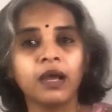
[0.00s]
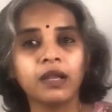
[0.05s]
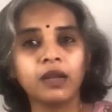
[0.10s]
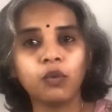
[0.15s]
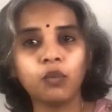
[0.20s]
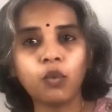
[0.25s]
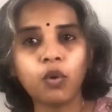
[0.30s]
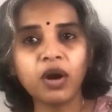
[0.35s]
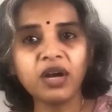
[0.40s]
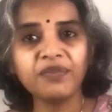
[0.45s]

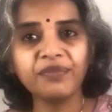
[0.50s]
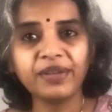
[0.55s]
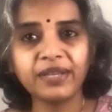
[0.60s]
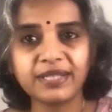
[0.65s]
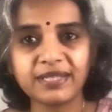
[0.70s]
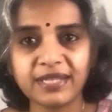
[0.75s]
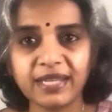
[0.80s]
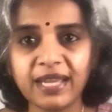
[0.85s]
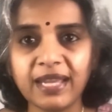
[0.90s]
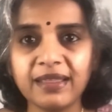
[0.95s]
Now what we
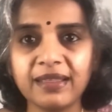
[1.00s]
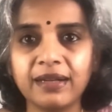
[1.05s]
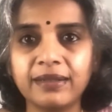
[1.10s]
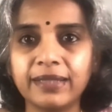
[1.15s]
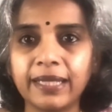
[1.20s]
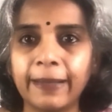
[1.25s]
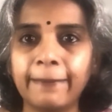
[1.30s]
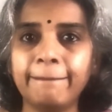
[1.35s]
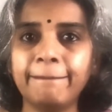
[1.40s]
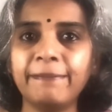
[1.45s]
see in the
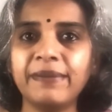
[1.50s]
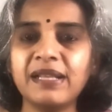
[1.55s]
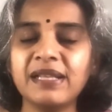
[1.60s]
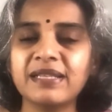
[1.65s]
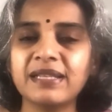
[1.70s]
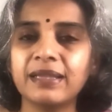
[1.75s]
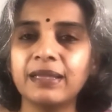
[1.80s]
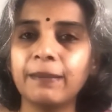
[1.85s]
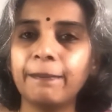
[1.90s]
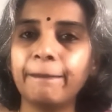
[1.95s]

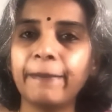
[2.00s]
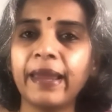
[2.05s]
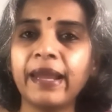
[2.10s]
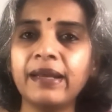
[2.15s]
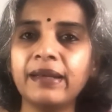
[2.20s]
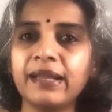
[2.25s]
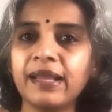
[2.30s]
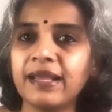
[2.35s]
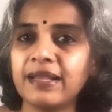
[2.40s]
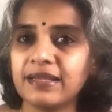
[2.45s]
temples and the
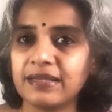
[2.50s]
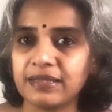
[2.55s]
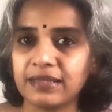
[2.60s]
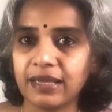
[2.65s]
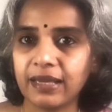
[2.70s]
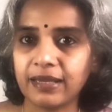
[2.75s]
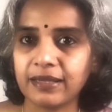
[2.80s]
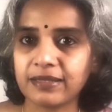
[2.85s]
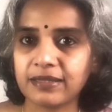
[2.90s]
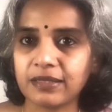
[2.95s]
paintings
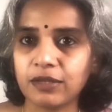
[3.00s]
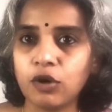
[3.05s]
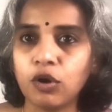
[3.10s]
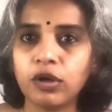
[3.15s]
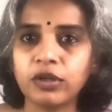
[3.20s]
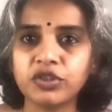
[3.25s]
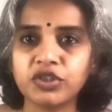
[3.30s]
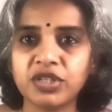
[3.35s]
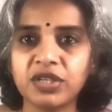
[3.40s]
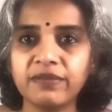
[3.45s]
as
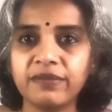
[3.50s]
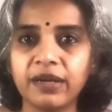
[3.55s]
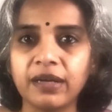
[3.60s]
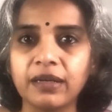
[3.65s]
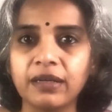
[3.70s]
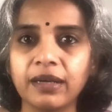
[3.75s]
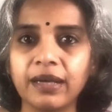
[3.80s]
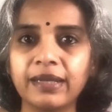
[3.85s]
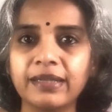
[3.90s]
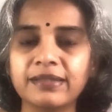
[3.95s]
God
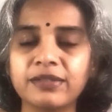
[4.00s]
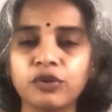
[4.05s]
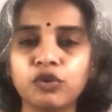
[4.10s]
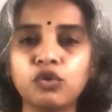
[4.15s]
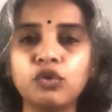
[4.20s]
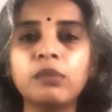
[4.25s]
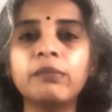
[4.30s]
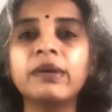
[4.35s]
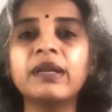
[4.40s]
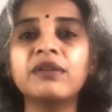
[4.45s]
Shiva, as a
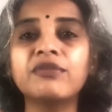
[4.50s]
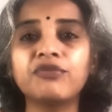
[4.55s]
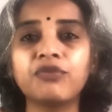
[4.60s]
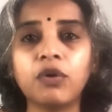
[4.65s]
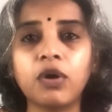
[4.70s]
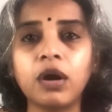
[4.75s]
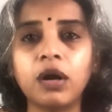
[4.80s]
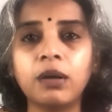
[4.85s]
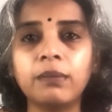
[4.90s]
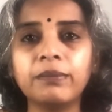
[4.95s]
human
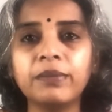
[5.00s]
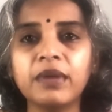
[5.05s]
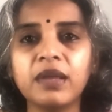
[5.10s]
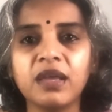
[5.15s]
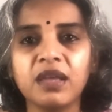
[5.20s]
form